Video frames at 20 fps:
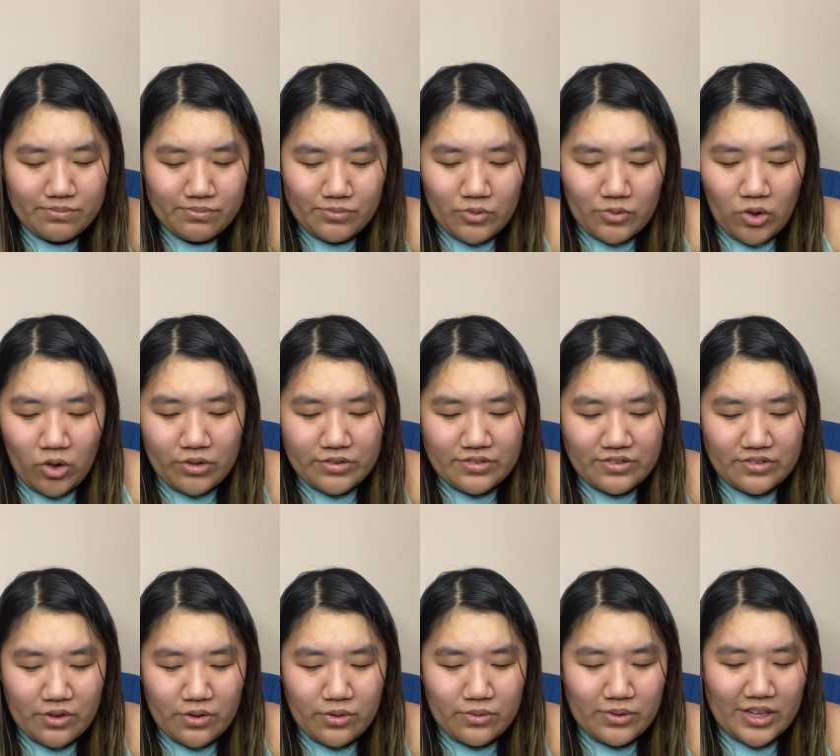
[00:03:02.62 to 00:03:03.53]

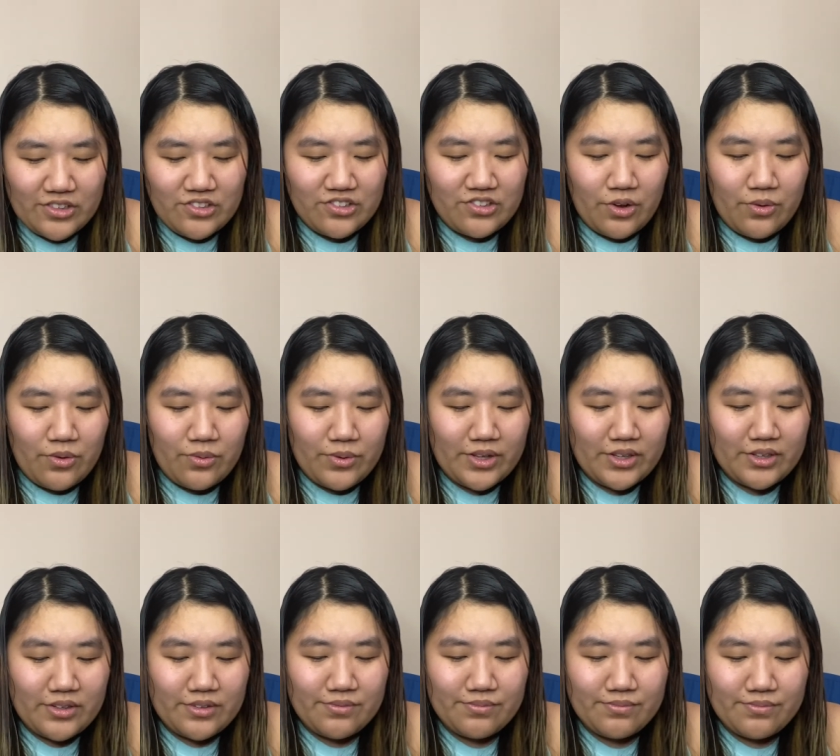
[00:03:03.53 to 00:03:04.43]
Also like
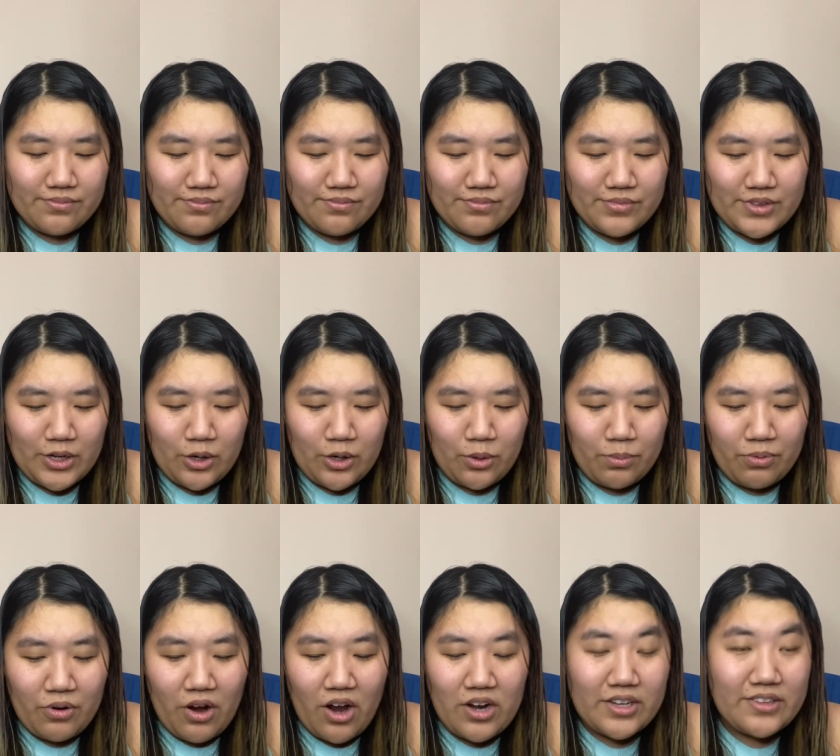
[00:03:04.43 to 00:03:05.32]
showing their
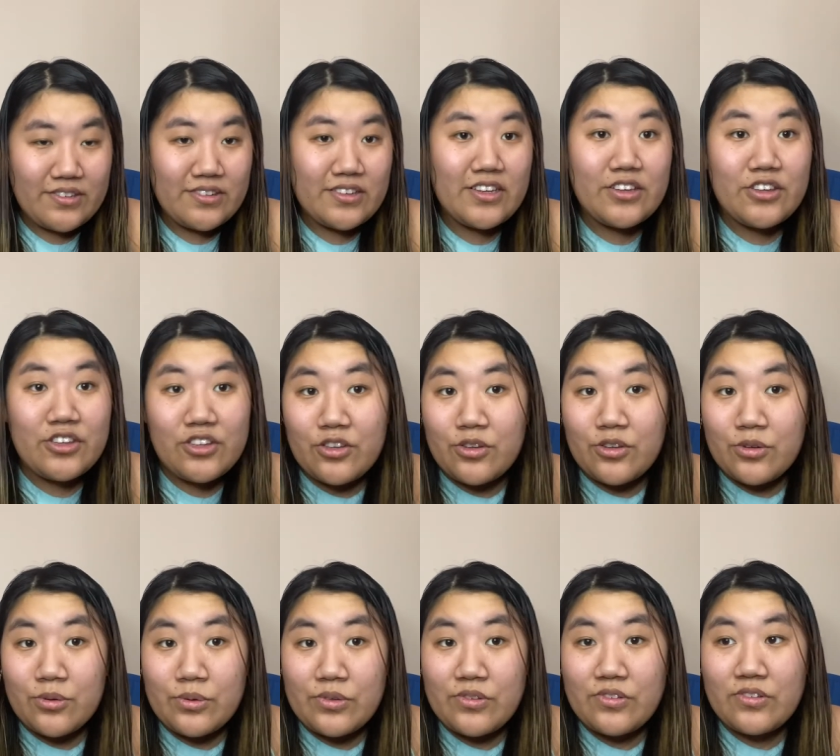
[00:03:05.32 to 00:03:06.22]
product in
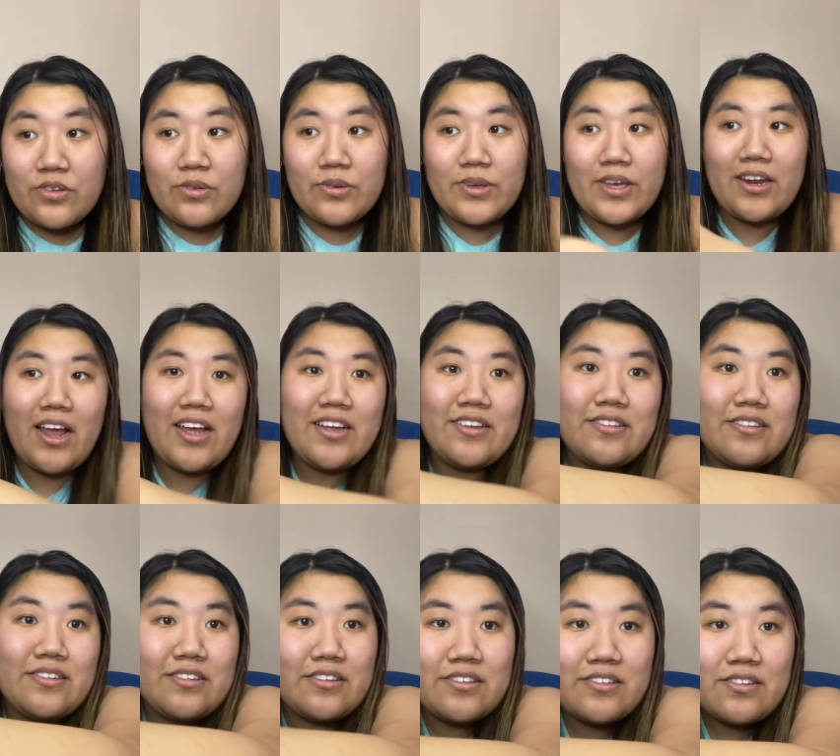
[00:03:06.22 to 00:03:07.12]
use so you get
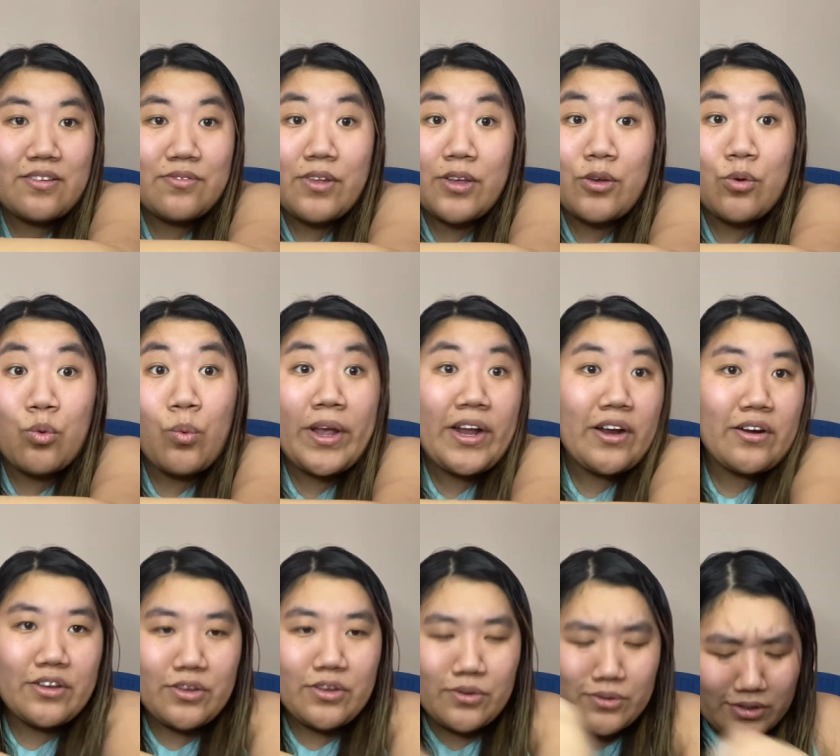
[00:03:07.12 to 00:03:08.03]
ideas of like
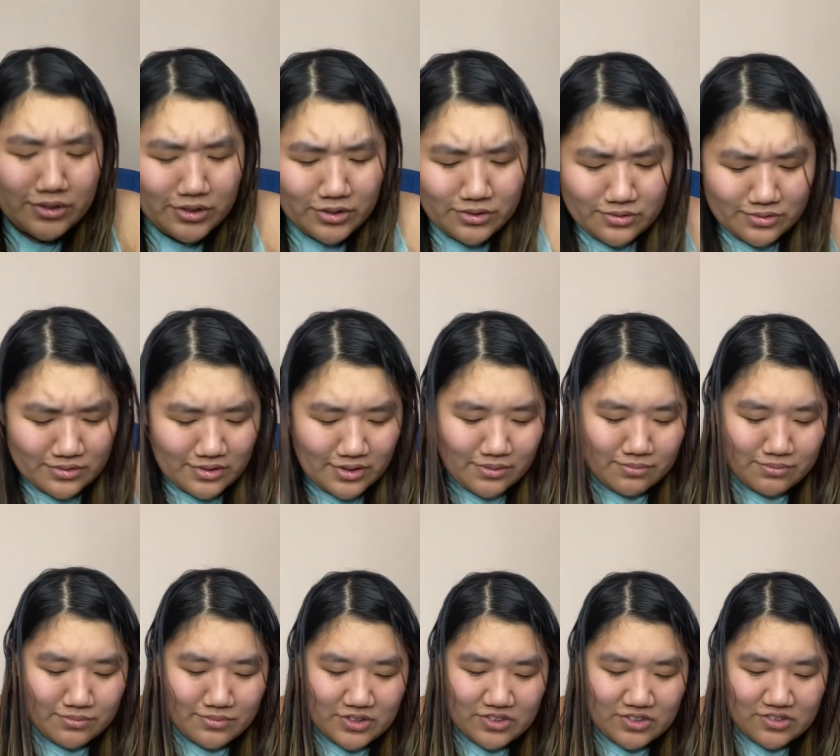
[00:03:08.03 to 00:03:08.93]
where you could use
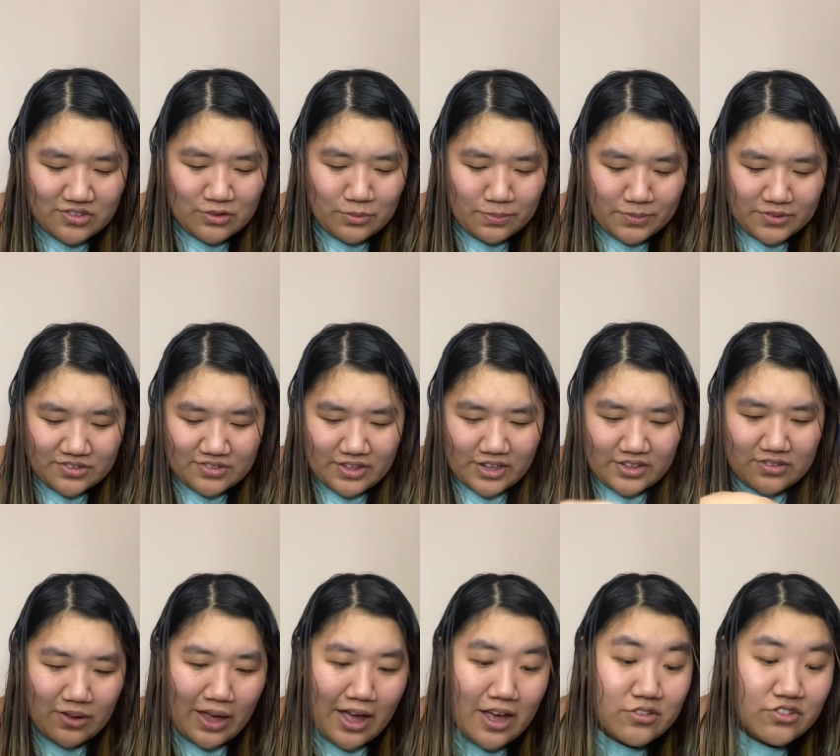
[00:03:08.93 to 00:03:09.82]
it. Super sick.
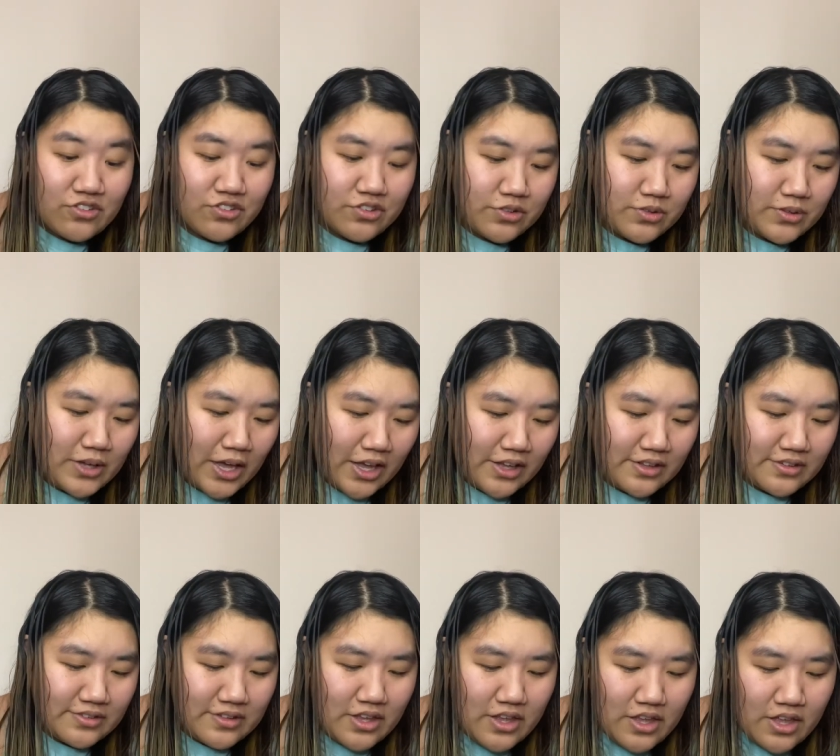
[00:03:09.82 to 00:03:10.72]
So I'll show you
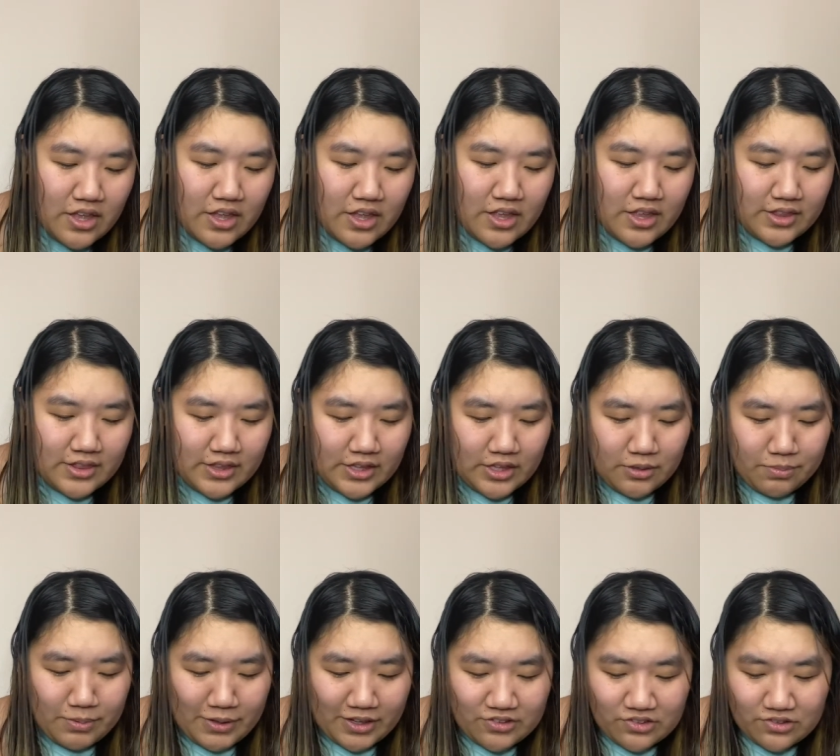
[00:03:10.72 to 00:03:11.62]
guys the
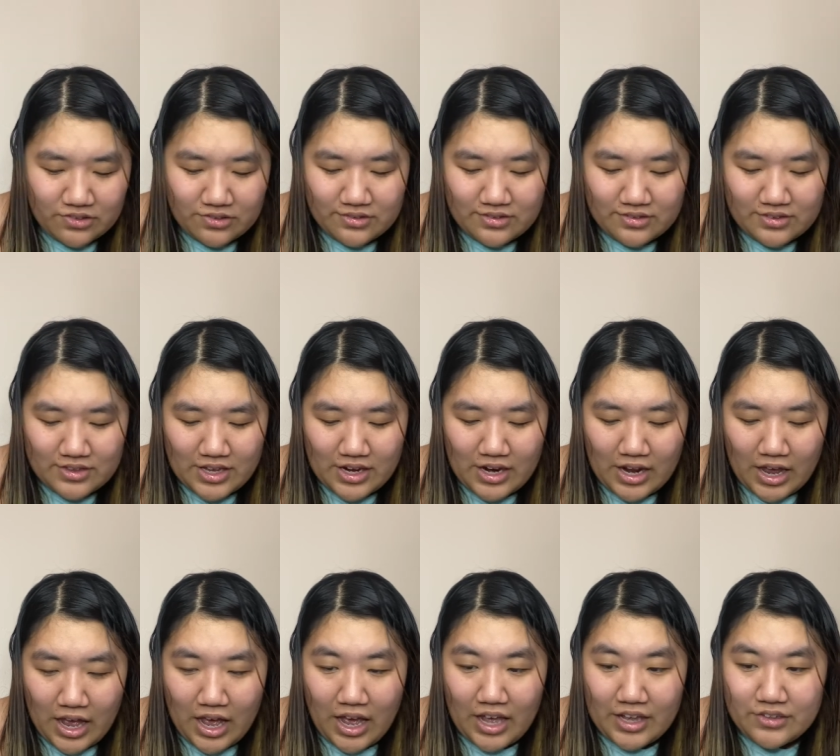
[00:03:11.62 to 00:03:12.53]
pictures that
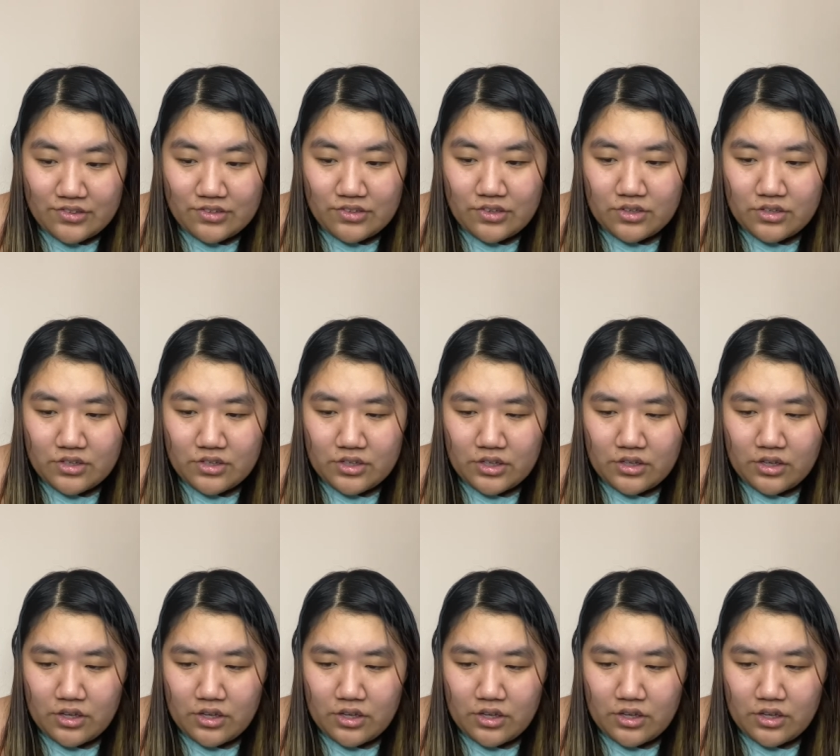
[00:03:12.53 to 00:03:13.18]
I took.